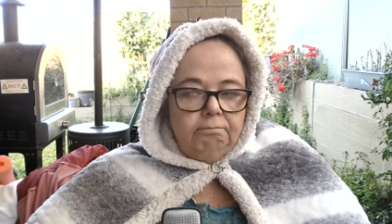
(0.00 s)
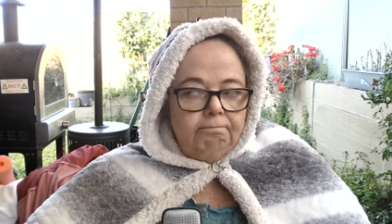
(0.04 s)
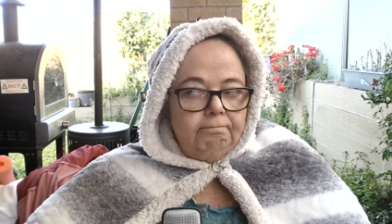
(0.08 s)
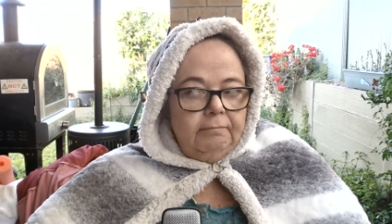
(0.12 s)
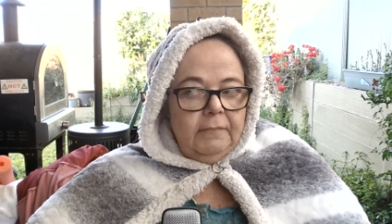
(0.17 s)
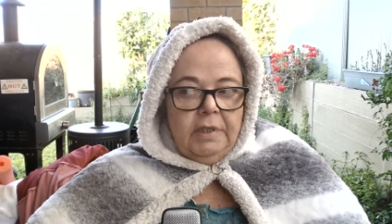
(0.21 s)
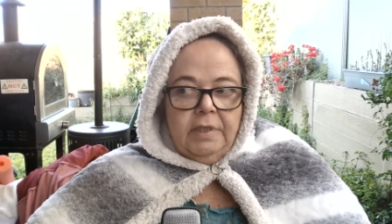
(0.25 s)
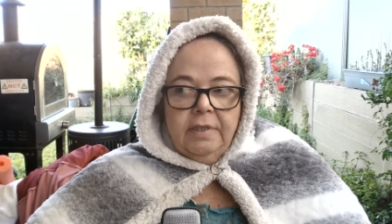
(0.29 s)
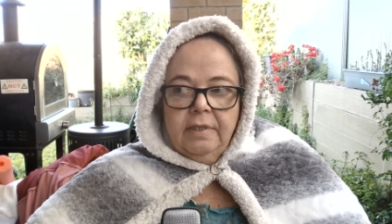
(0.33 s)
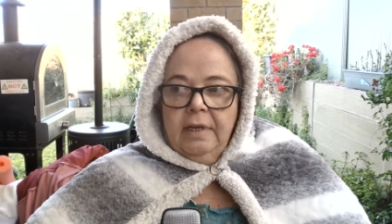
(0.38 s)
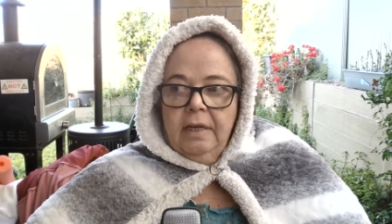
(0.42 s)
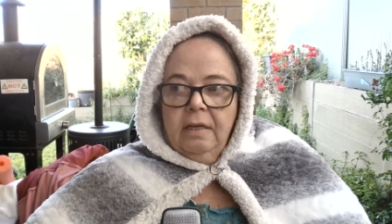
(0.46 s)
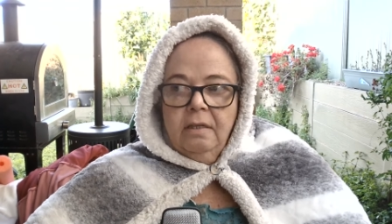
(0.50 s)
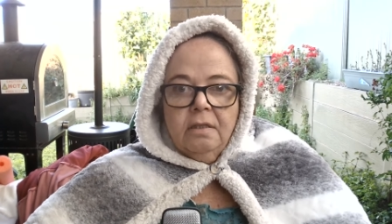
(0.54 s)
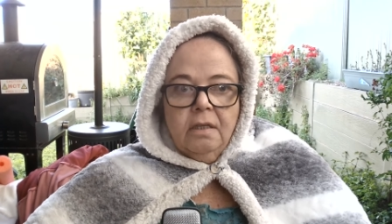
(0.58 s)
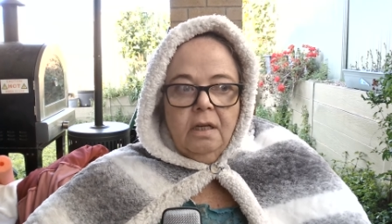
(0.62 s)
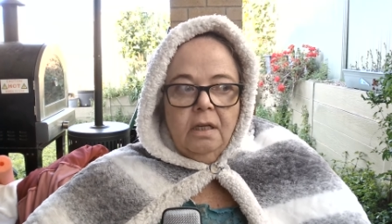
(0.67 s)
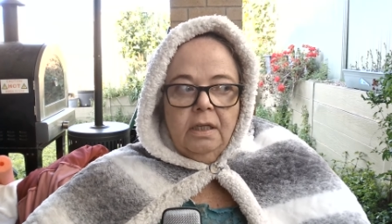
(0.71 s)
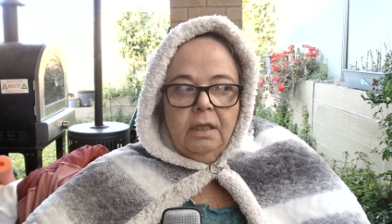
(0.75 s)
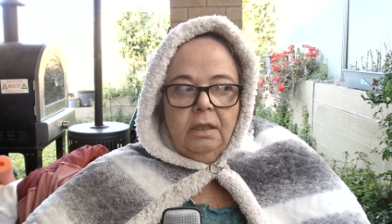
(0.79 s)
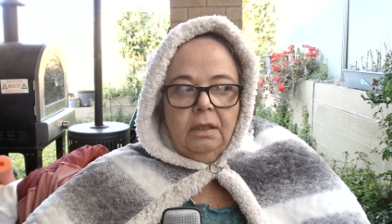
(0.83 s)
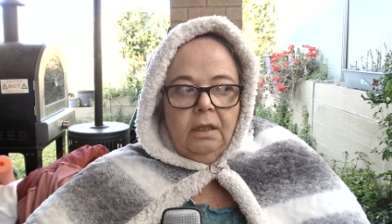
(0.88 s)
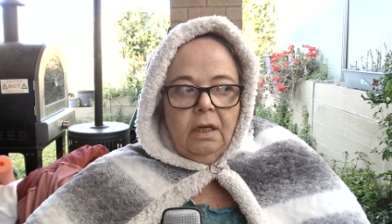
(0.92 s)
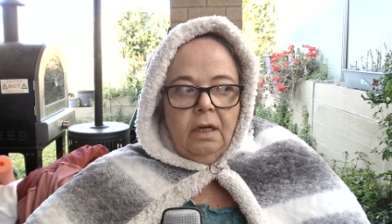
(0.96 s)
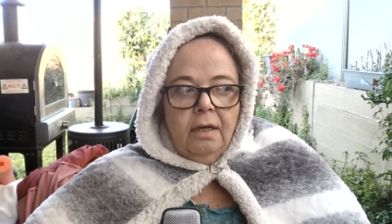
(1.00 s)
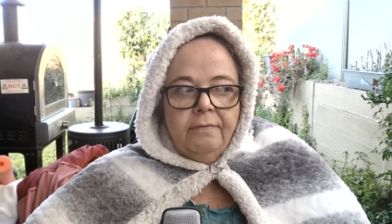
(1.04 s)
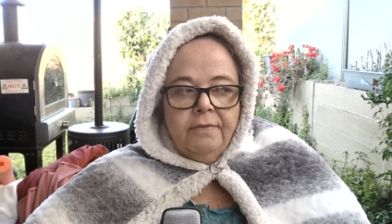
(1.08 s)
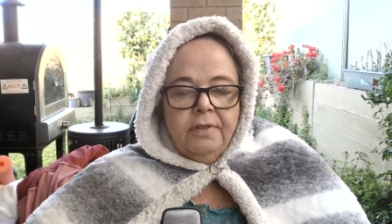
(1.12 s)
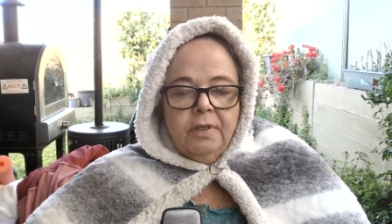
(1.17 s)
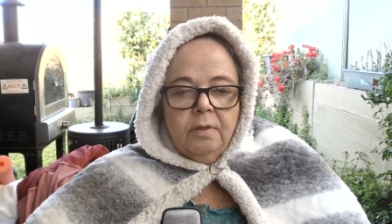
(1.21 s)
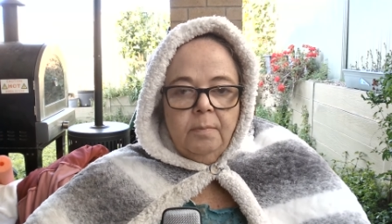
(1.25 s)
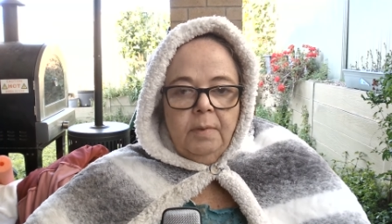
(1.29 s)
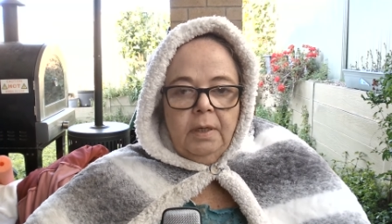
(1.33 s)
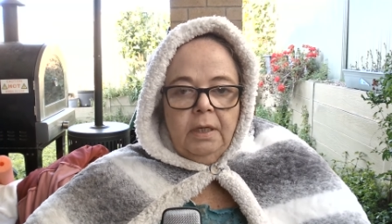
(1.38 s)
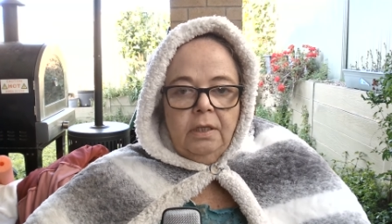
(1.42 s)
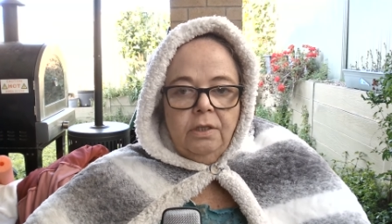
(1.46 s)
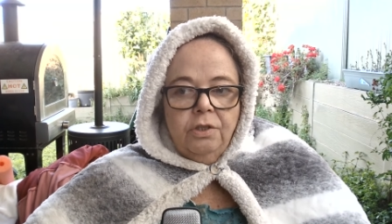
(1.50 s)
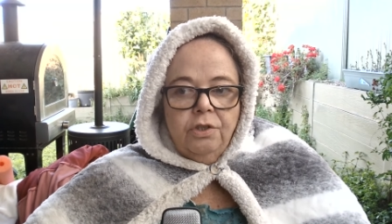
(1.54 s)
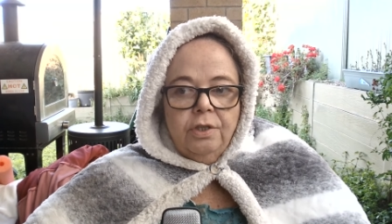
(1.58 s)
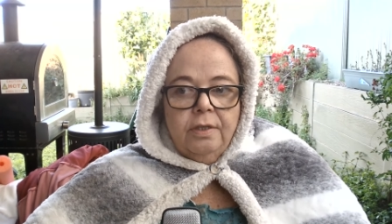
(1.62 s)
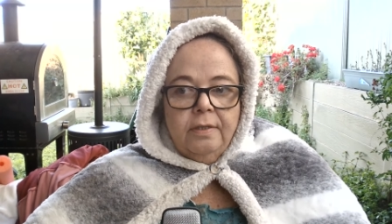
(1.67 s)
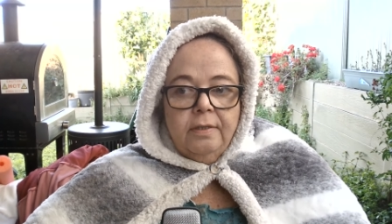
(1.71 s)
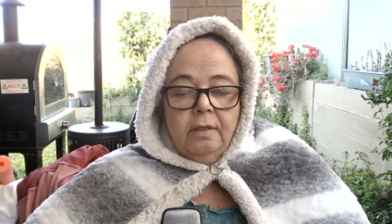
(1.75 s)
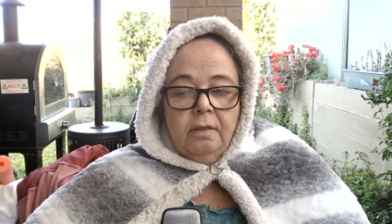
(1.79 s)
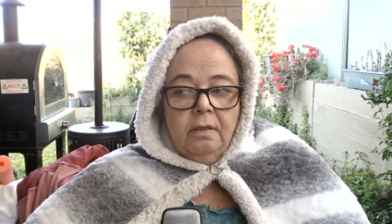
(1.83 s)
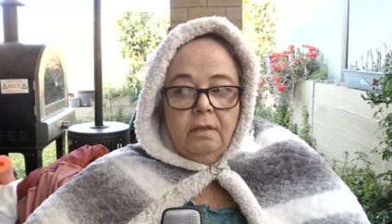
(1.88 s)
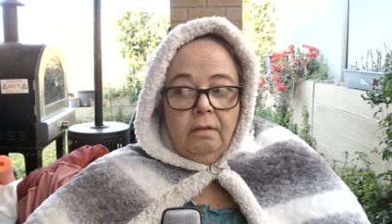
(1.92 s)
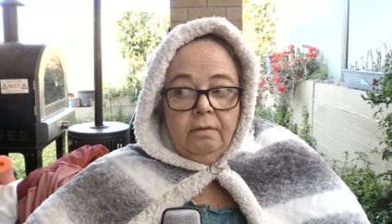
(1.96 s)
this sounds like a life to me. She
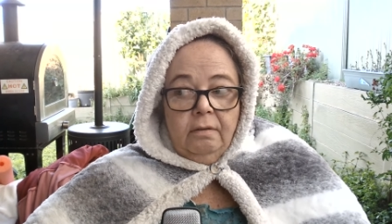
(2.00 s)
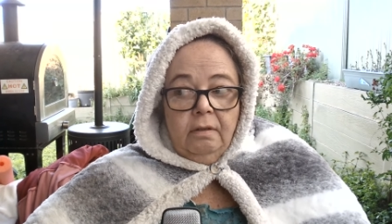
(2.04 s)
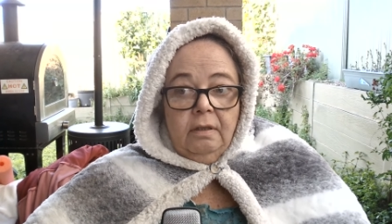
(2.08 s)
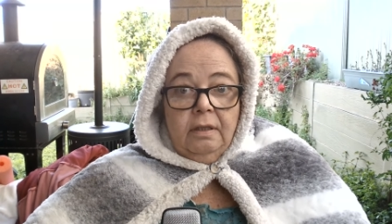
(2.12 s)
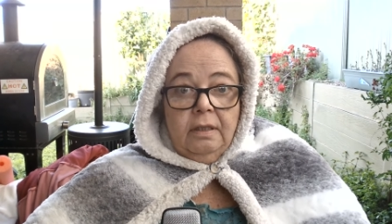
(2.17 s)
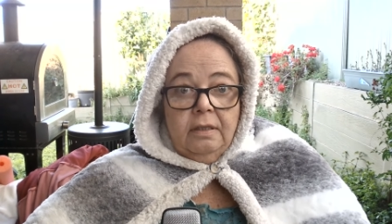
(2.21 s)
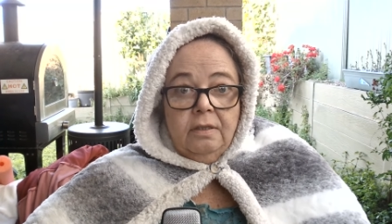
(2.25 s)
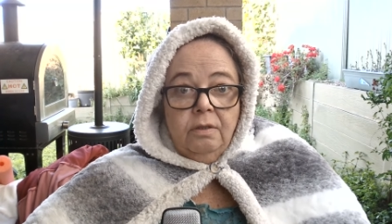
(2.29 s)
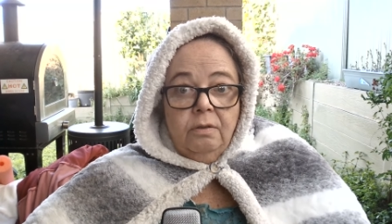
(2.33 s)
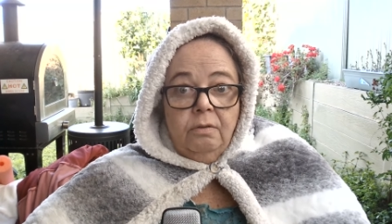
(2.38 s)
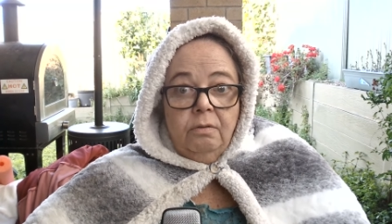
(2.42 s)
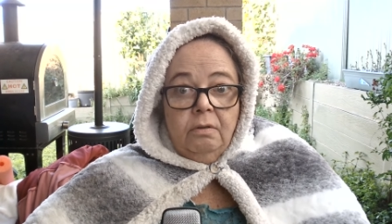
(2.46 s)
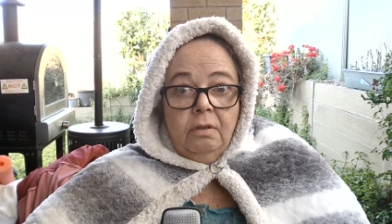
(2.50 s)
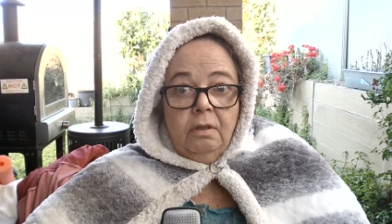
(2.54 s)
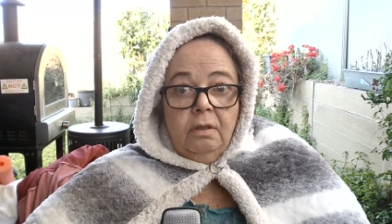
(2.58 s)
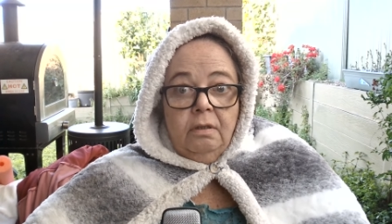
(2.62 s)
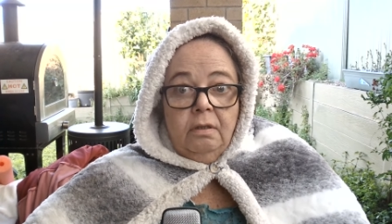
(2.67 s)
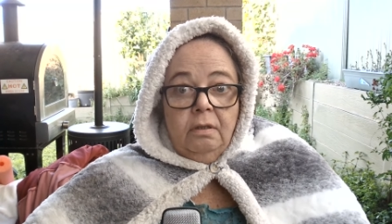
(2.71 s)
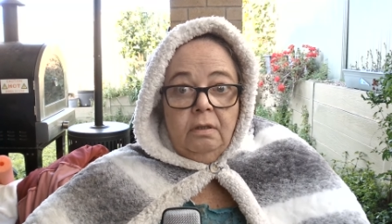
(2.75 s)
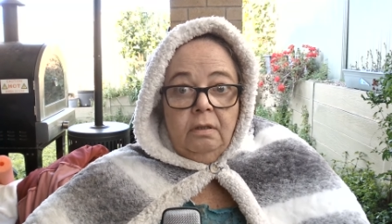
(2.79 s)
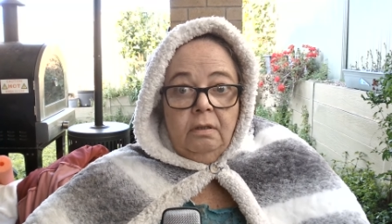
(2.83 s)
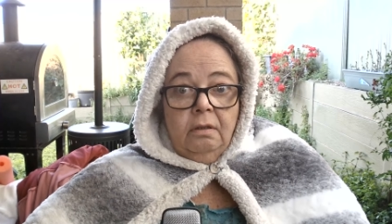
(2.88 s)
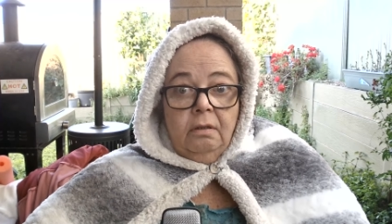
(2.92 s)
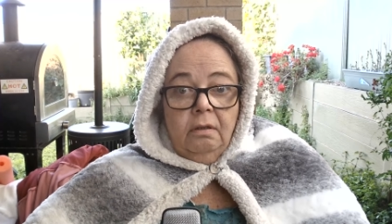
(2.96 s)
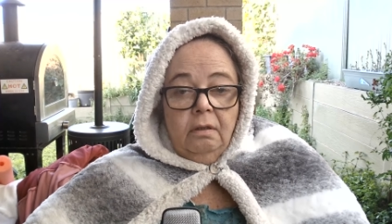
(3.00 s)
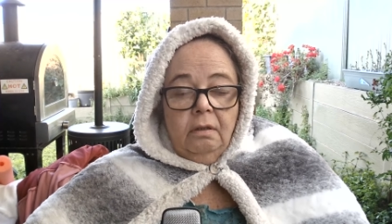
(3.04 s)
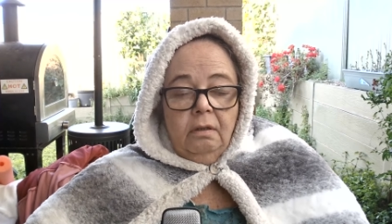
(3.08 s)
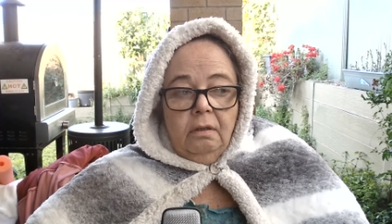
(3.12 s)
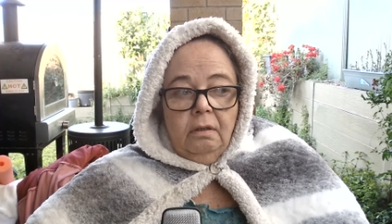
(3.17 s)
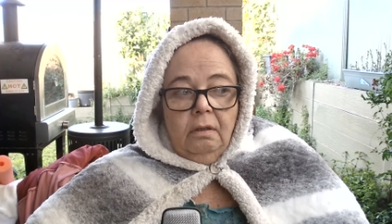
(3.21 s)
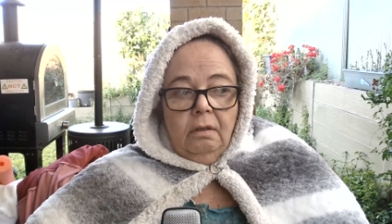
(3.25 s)
said, I think that's a good idea.